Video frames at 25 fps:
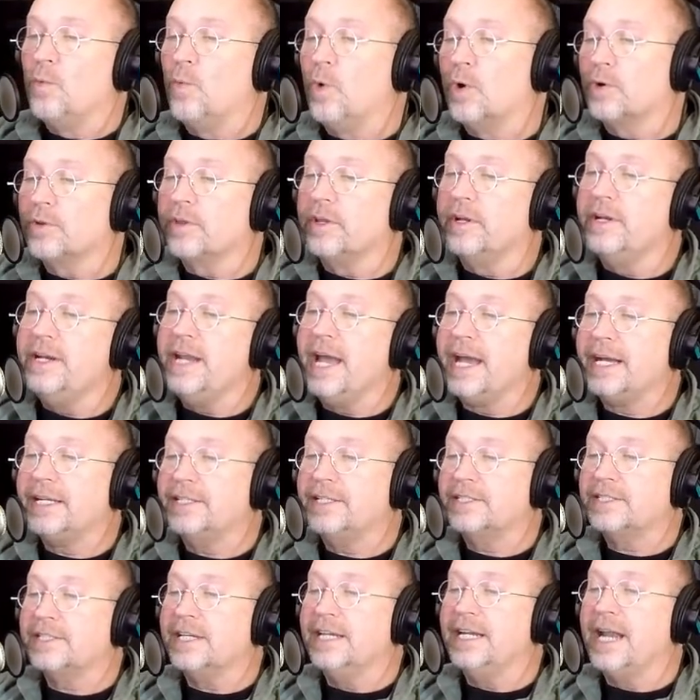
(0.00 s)
were the
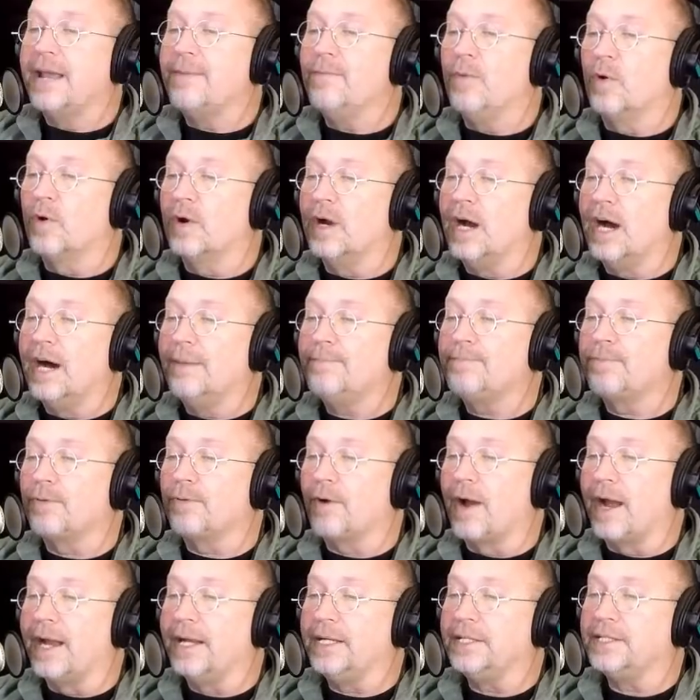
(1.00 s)
necks in a more
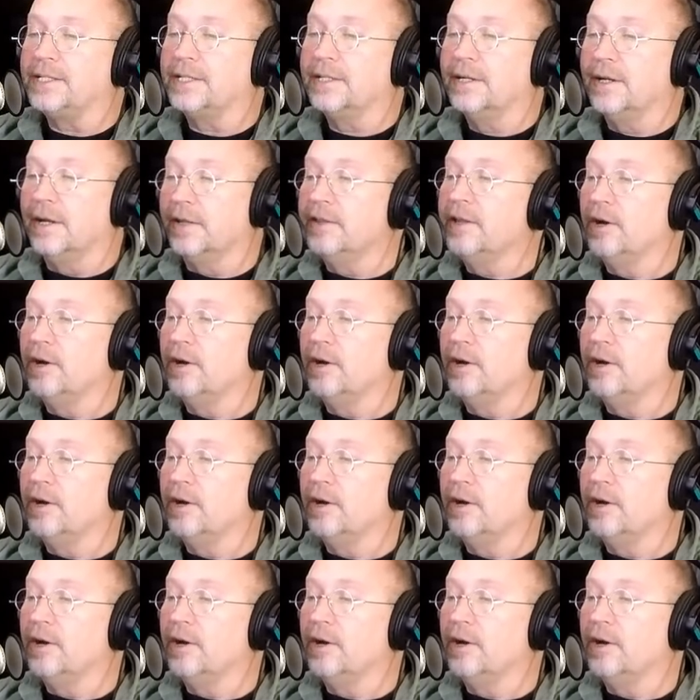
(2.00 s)
upright,